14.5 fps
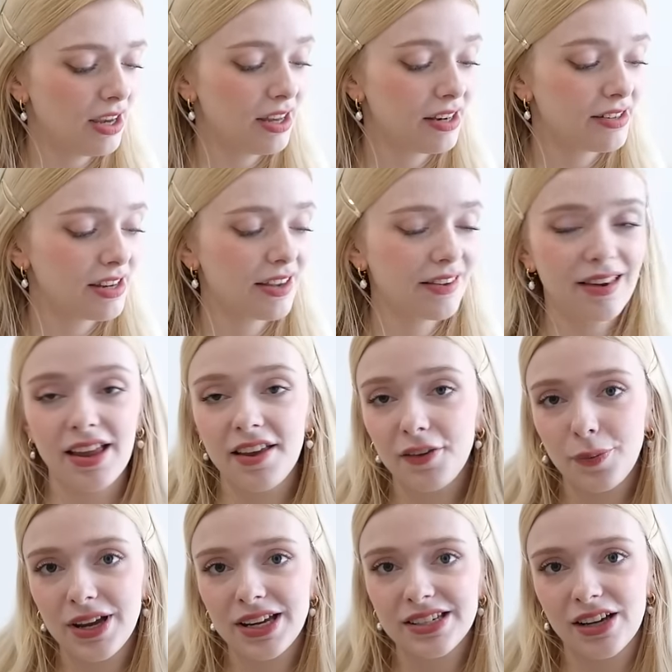It is lace
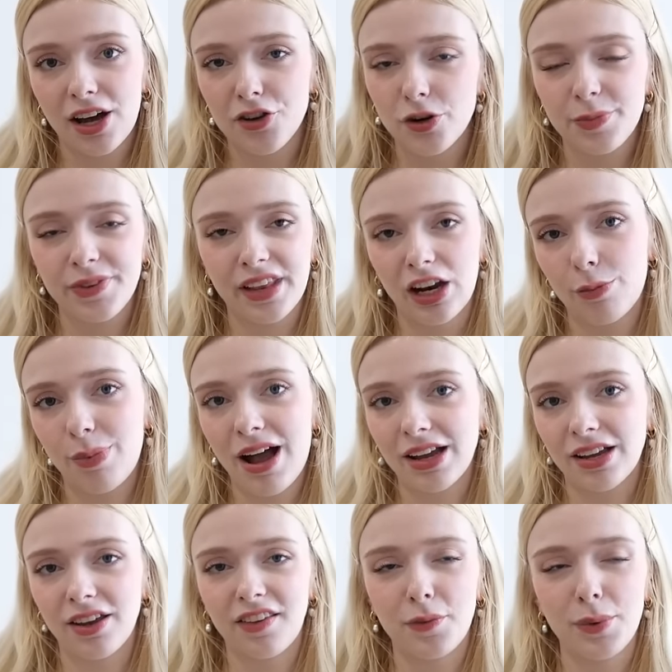weight, 100%
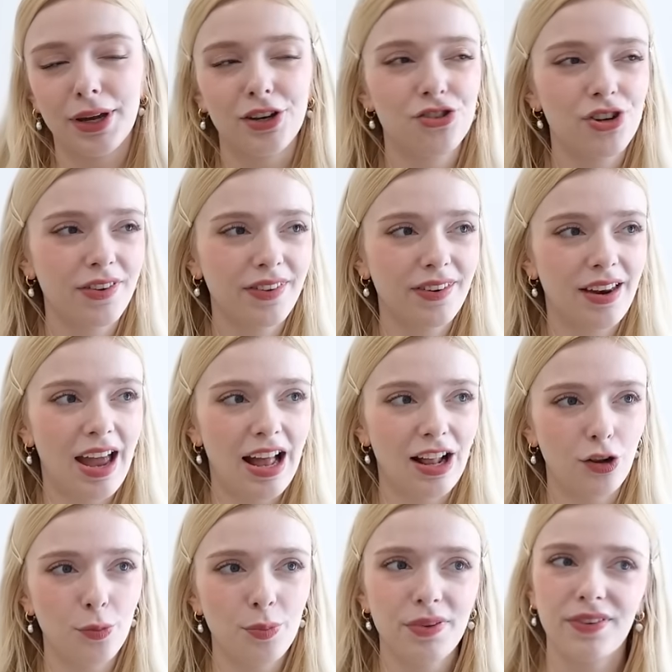alpaca, so it can just
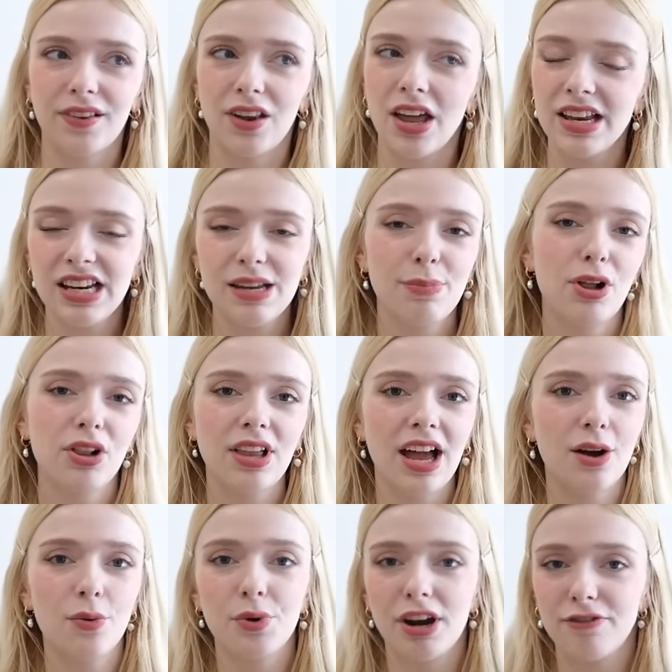help slightly bulk
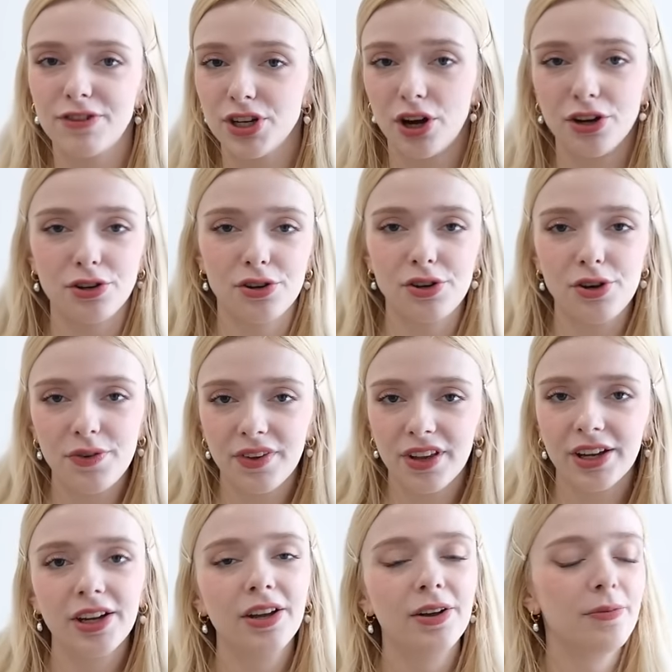out whatever yarn you're
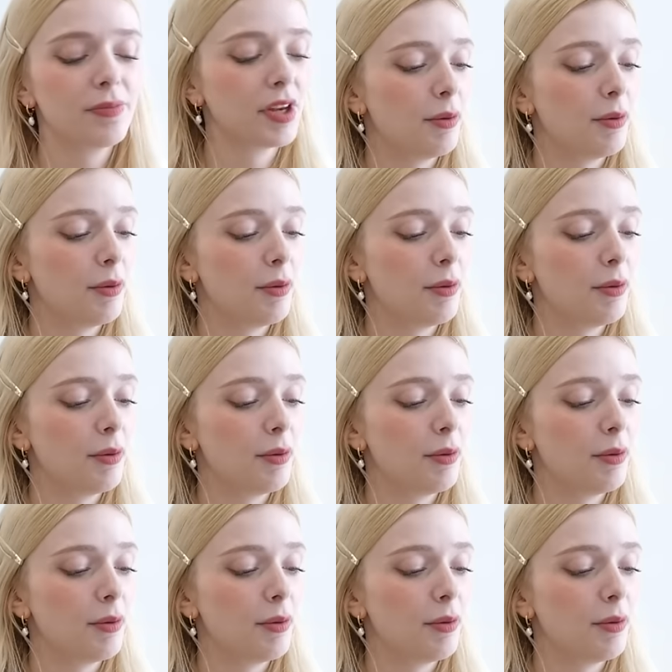using,